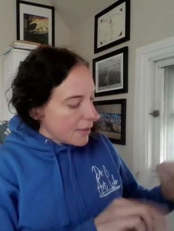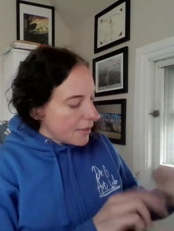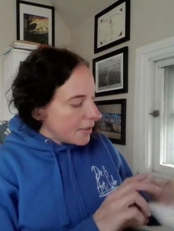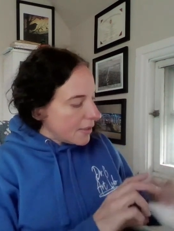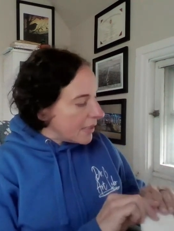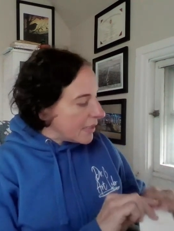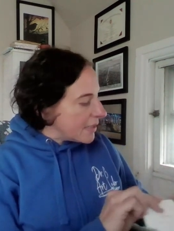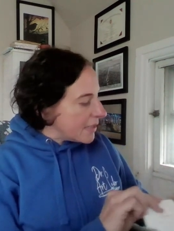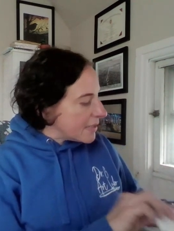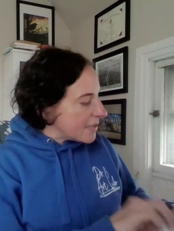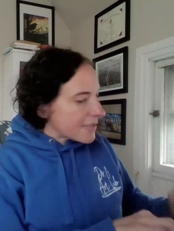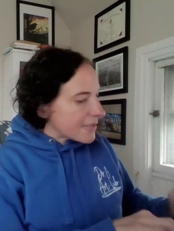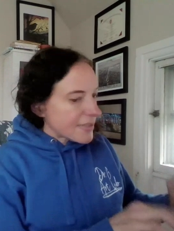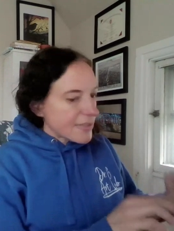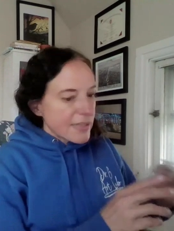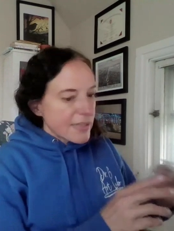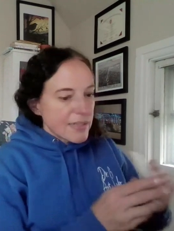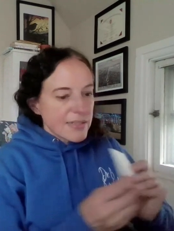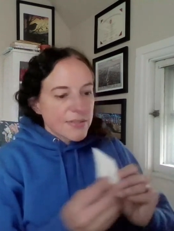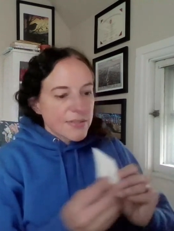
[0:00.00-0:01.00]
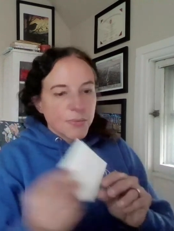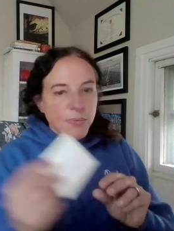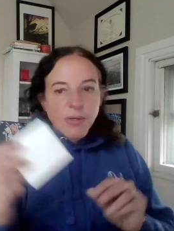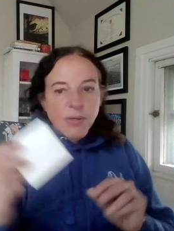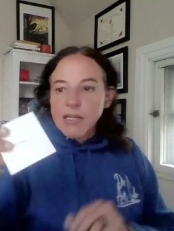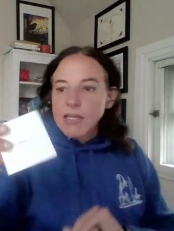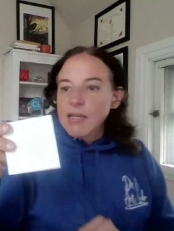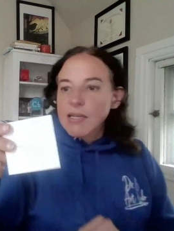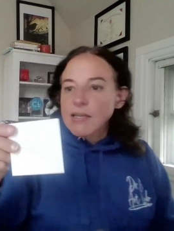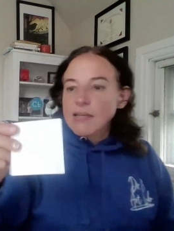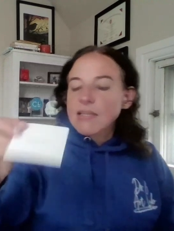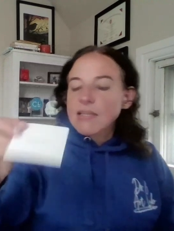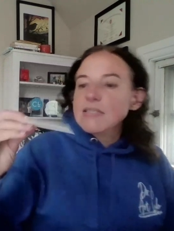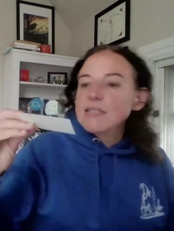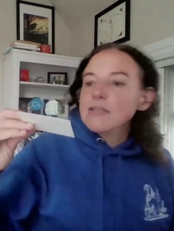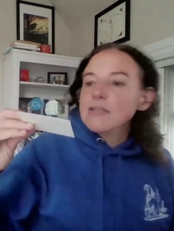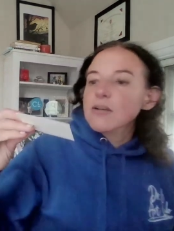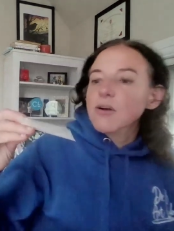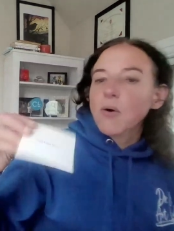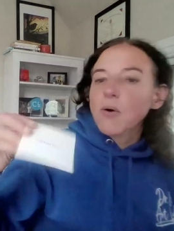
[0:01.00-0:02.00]
Is this
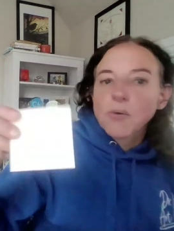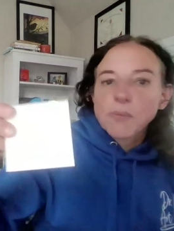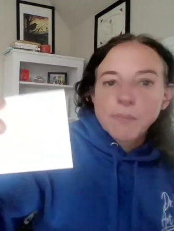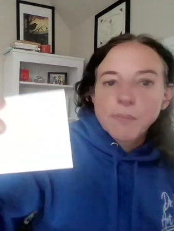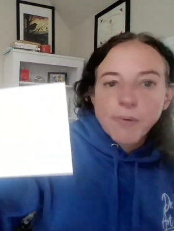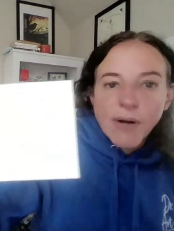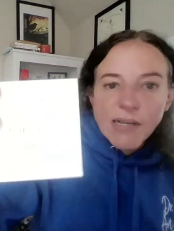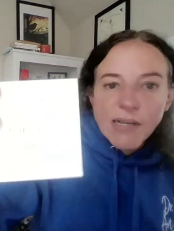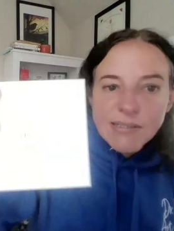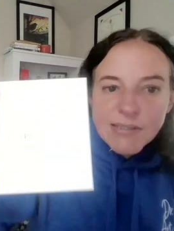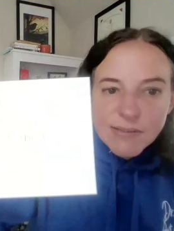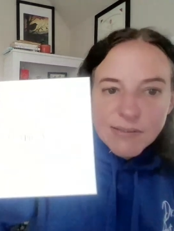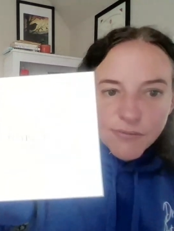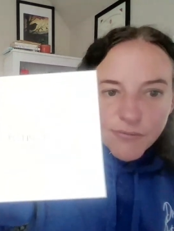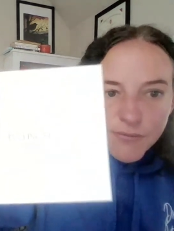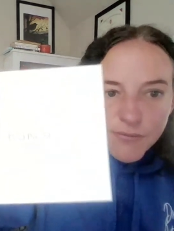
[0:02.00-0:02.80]
cold press?